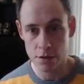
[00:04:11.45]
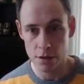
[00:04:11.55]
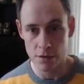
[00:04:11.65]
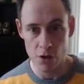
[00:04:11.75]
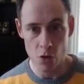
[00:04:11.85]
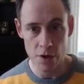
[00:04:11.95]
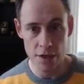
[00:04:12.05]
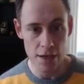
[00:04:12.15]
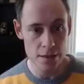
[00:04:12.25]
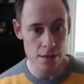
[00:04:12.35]
They've no
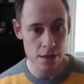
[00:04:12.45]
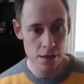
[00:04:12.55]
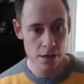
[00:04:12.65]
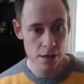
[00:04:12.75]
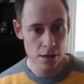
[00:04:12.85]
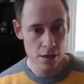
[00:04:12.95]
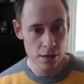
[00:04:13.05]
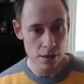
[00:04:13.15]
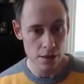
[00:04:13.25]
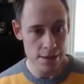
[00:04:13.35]
indexed
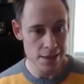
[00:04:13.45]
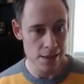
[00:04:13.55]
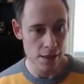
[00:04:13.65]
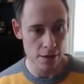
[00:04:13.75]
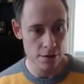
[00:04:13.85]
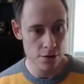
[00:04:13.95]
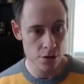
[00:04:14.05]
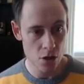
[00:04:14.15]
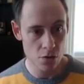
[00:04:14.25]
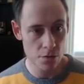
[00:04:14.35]
the listing.
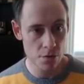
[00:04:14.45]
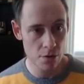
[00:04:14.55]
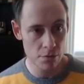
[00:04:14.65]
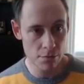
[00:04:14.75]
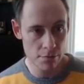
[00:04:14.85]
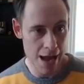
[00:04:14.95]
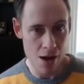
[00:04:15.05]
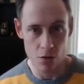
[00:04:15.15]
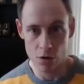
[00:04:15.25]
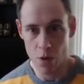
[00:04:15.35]
So
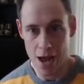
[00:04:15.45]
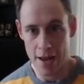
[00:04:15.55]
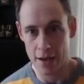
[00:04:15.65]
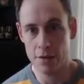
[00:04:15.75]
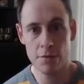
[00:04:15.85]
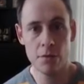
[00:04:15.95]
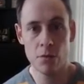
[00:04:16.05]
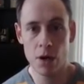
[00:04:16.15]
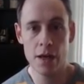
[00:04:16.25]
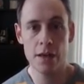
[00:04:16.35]
how? Why
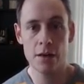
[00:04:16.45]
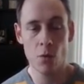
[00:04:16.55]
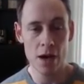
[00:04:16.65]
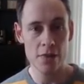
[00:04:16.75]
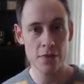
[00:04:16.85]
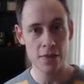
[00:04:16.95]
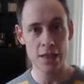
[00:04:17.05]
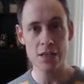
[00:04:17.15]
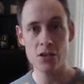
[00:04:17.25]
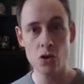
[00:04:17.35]
did
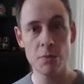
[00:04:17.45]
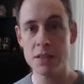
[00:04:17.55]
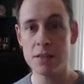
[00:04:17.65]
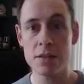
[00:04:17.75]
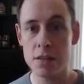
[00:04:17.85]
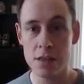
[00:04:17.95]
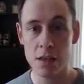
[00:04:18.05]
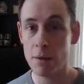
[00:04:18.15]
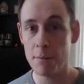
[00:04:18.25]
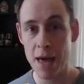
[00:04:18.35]
these 2 businesses
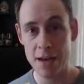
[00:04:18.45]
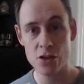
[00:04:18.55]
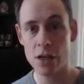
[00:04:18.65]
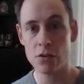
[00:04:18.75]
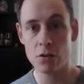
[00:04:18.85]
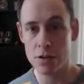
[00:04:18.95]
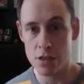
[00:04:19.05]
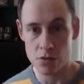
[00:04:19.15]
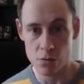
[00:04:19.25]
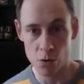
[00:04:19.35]
manage to get their
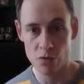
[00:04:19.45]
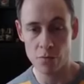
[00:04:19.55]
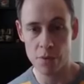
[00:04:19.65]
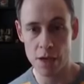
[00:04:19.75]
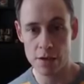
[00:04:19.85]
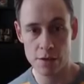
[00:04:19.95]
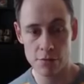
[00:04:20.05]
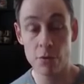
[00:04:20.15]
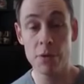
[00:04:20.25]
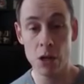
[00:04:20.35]
listings removed from
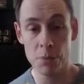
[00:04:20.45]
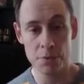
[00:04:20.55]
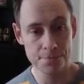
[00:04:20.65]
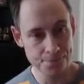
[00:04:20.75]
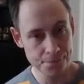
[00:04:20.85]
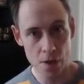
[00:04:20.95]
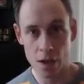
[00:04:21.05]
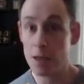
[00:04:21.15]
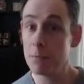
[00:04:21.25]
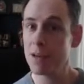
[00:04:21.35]
Yelp?
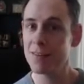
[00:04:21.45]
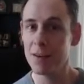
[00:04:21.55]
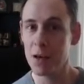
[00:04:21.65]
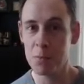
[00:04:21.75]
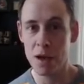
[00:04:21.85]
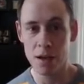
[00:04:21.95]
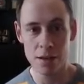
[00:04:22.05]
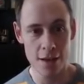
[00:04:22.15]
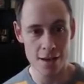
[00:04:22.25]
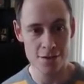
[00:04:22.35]
Keep mixing up
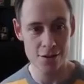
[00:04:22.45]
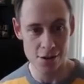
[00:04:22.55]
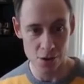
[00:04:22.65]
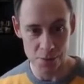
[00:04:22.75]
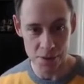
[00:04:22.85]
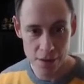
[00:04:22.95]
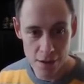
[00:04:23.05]
Yext and Yelp.